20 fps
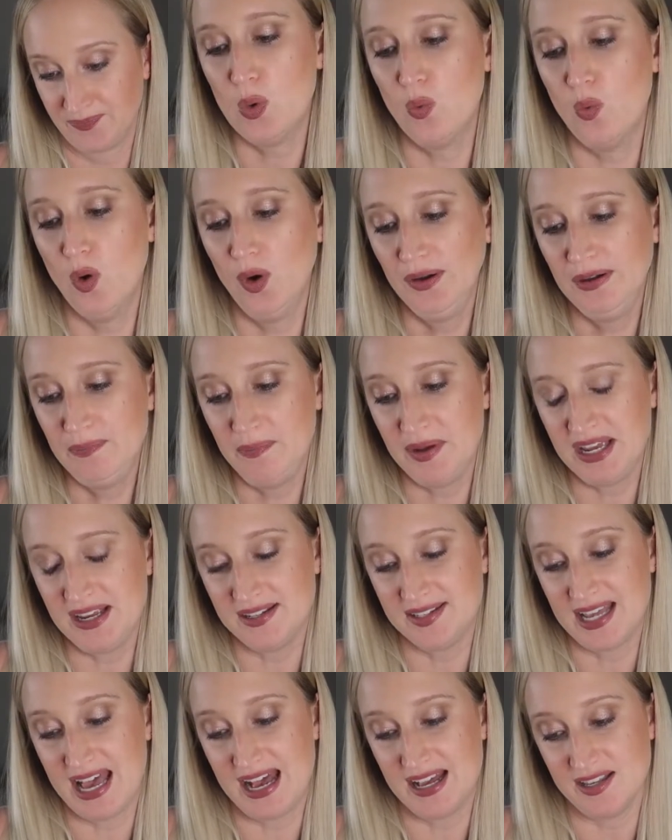War and
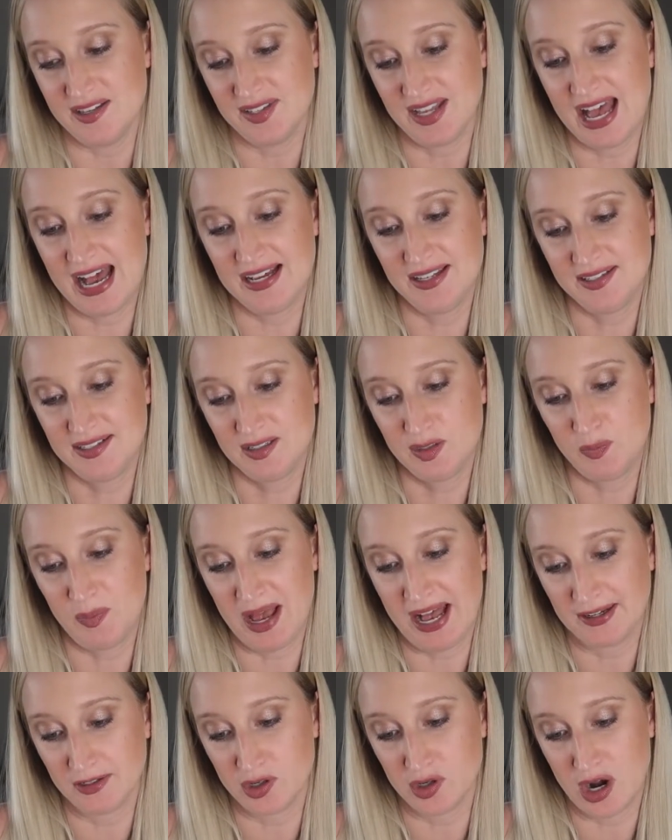Peace has as its
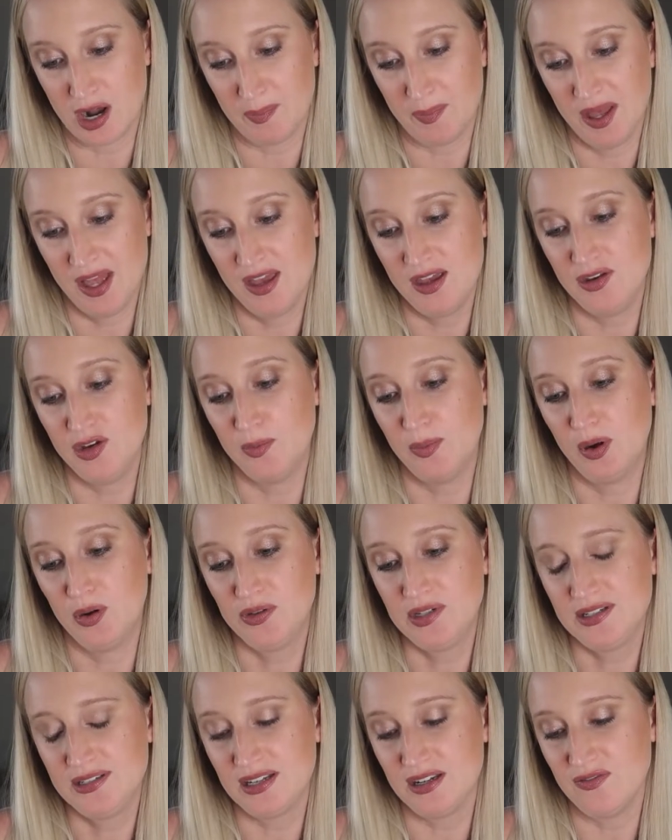backdrop
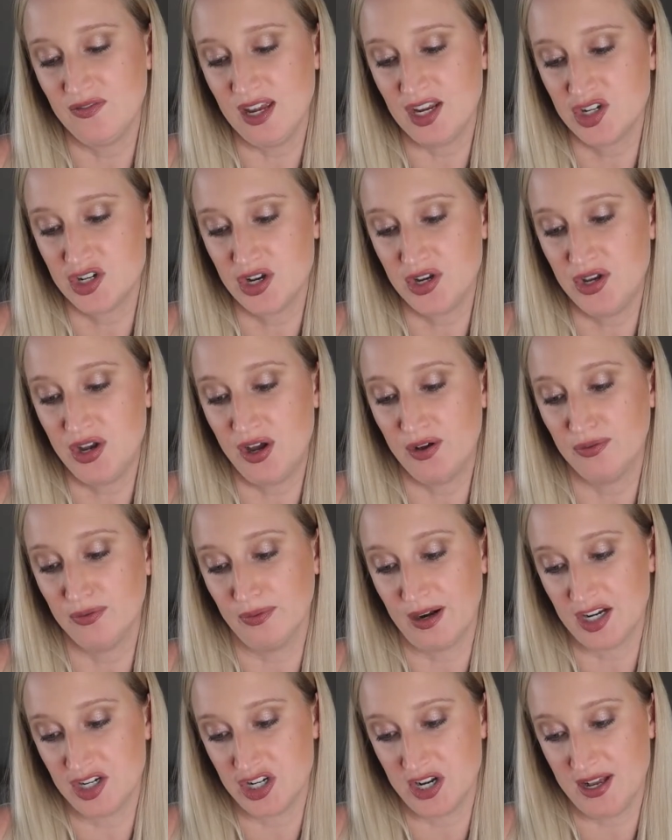Napoleon's invasion of
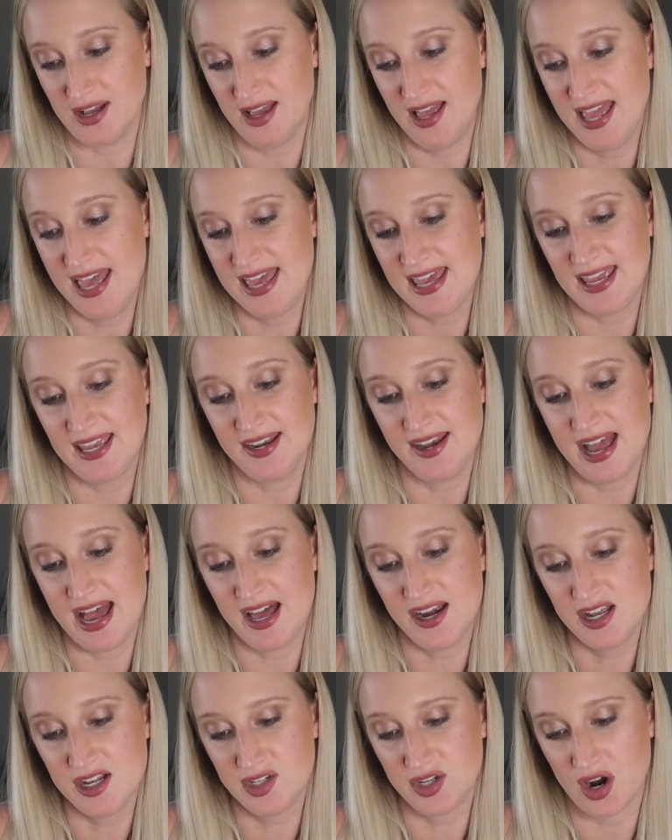Russia, and
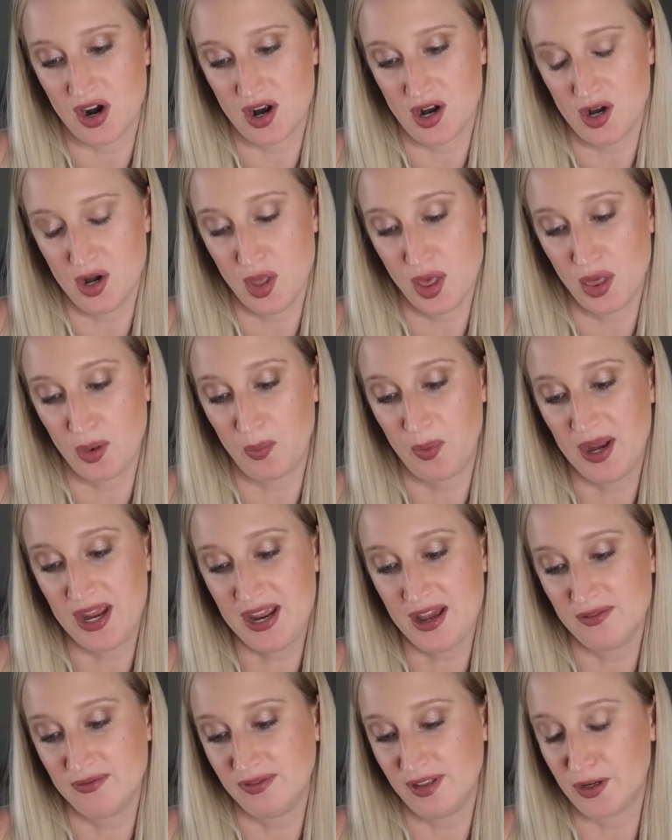at its heart,
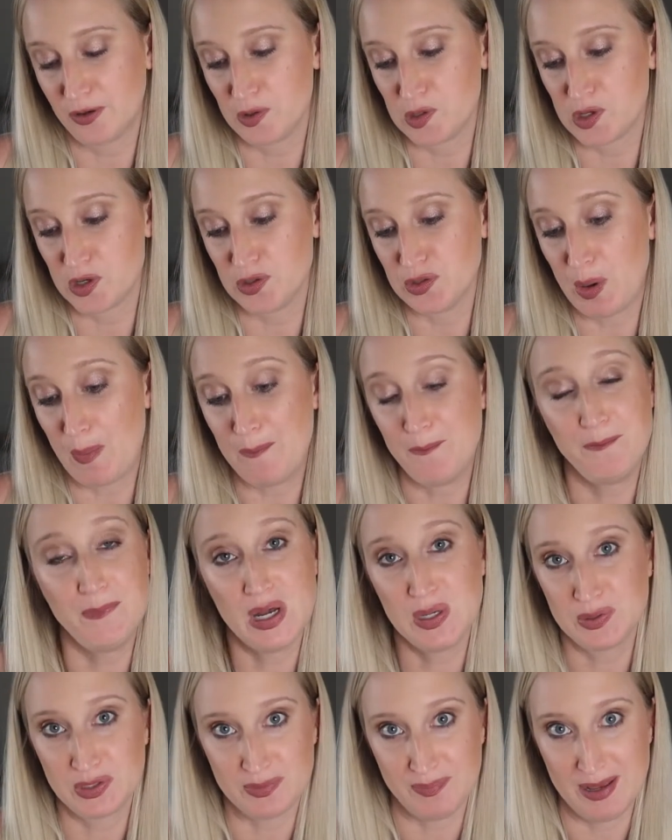three of literature's
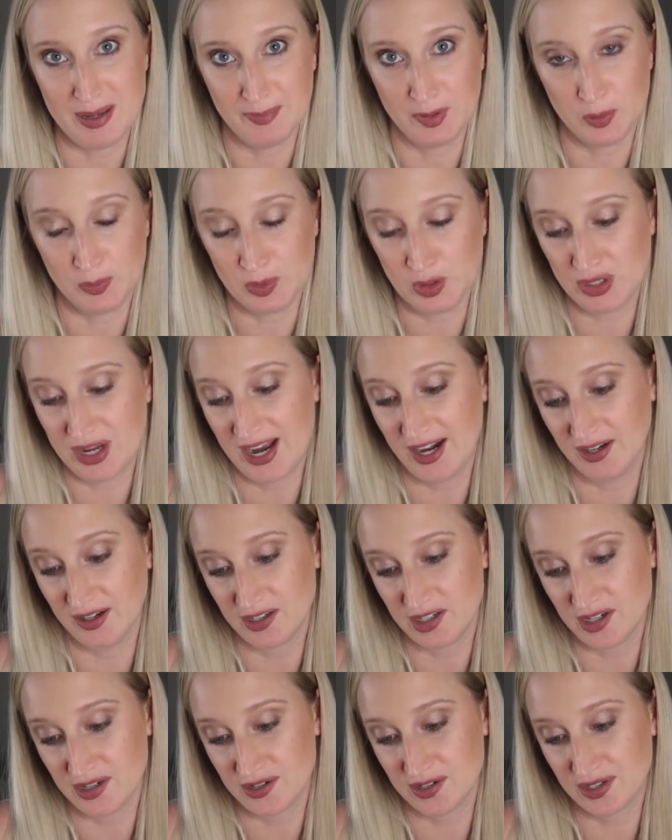most memorable
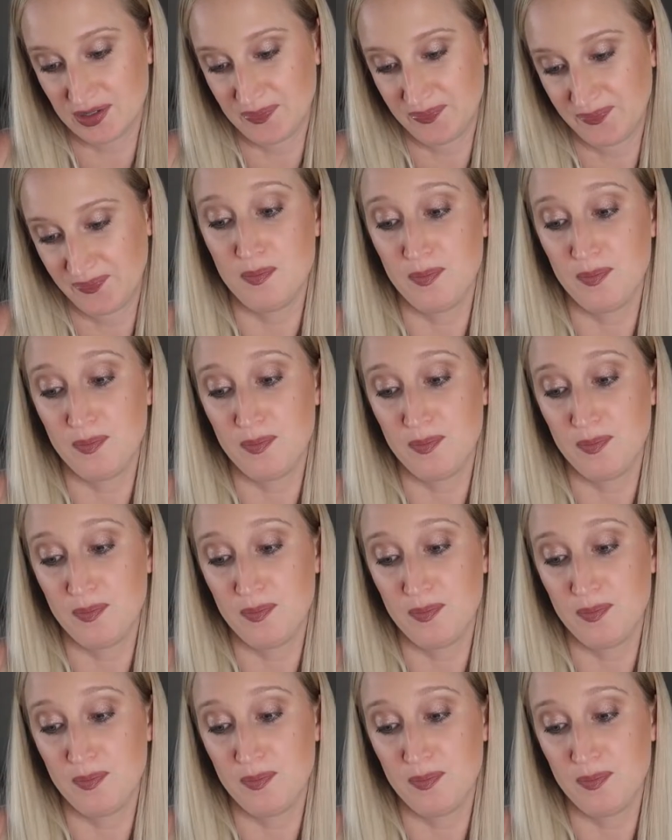characters.